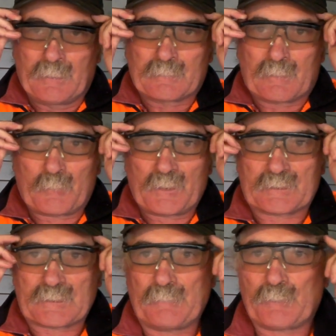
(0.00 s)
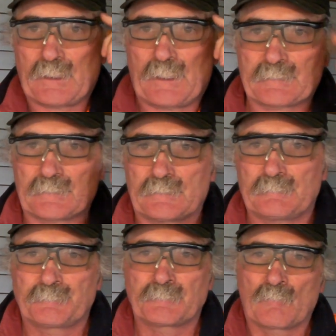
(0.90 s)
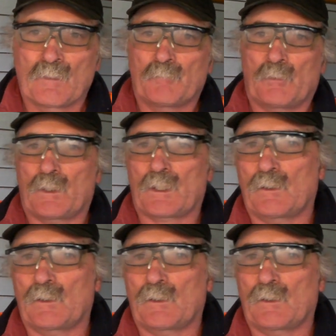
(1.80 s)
I wear the safety glasses, but what I